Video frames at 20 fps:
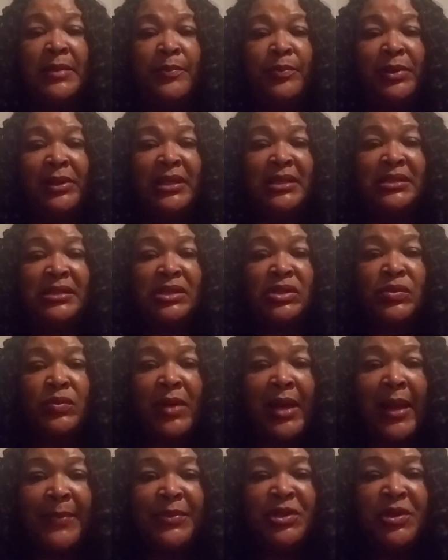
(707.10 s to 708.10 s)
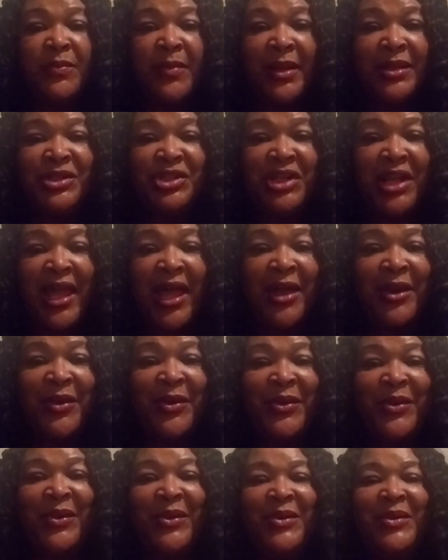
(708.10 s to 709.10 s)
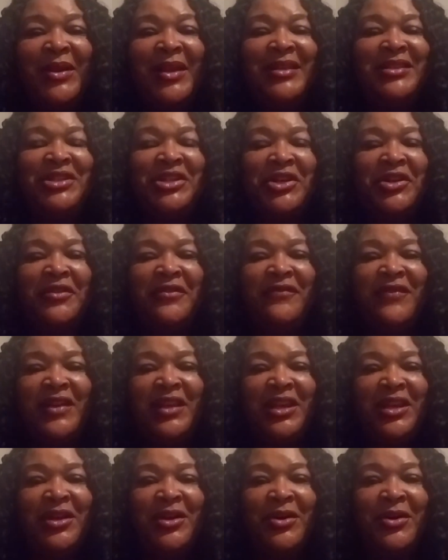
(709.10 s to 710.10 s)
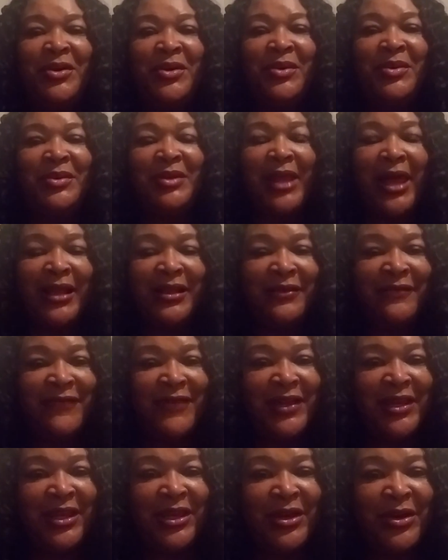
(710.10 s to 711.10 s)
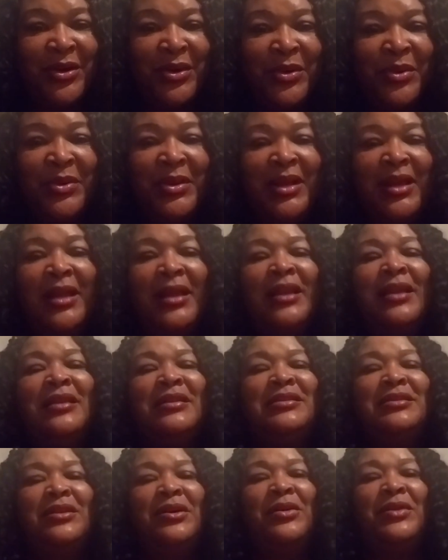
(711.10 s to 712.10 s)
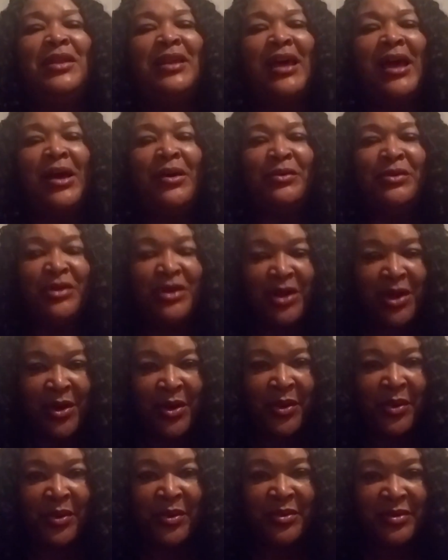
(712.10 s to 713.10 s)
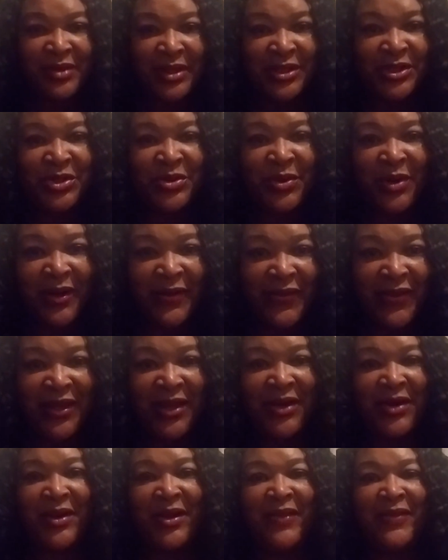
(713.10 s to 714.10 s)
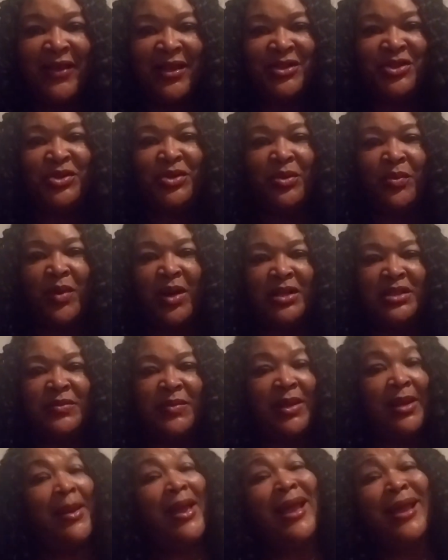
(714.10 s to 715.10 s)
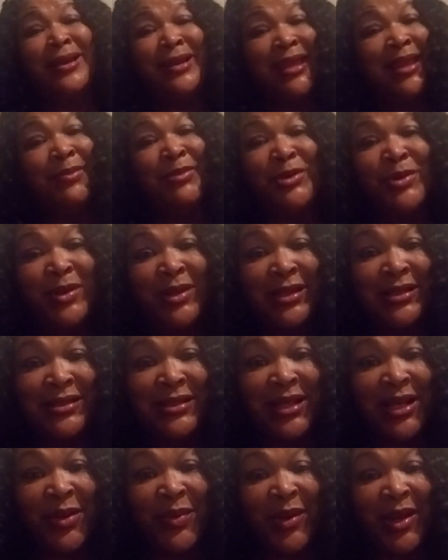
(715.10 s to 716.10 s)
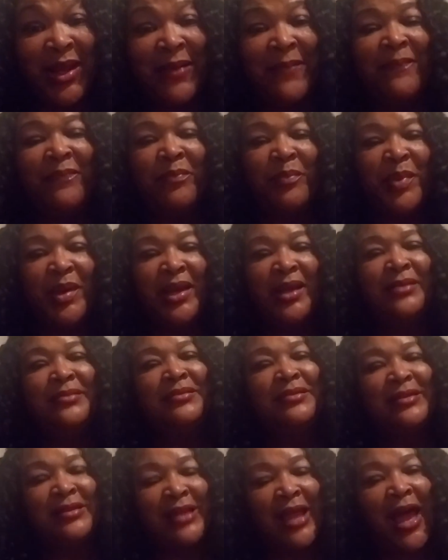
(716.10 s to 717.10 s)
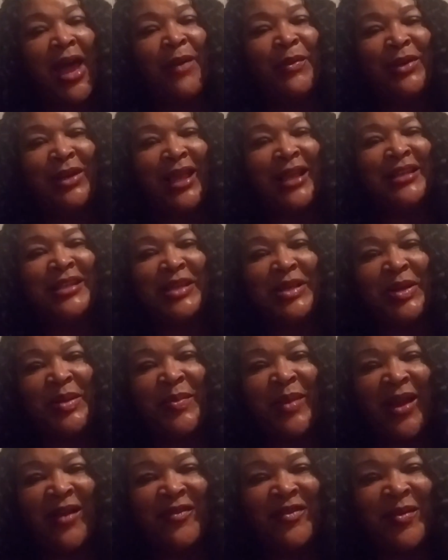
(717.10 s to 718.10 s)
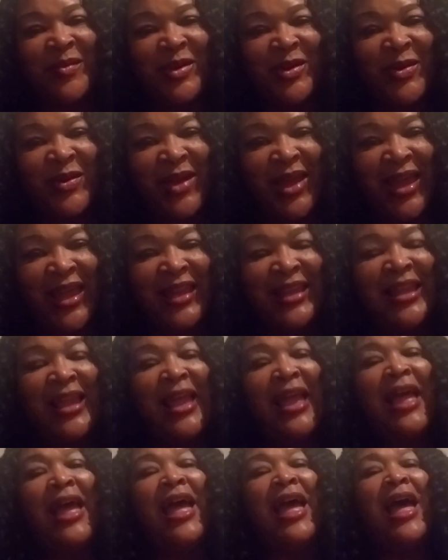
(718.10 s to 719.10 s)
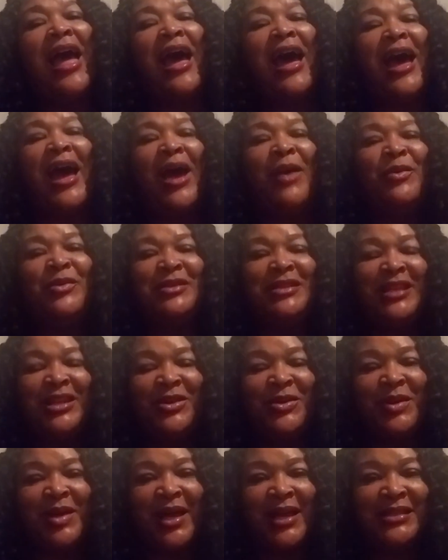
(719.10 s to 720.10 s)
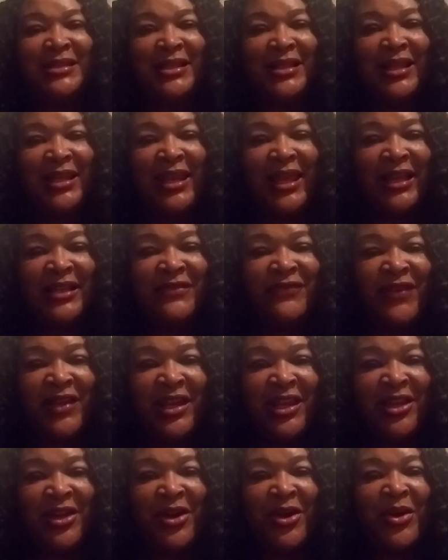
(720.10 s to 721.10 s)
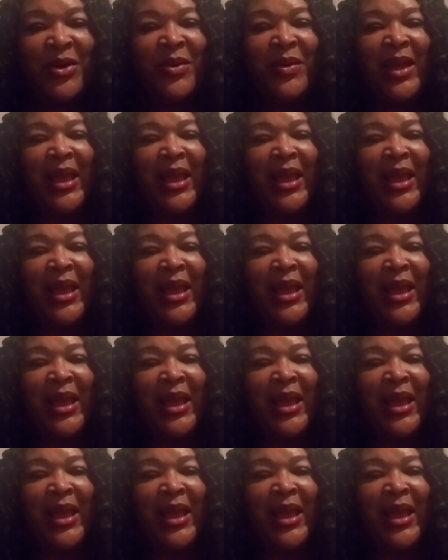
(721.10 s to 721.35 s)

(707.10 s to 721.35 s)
Please subscribe to my channel, share the video, like the video, so that I'll know that you are there and that you're watching me. I had to keep doing this anyway, but I would like to hear back from you, okay? I will see you guys in the next video.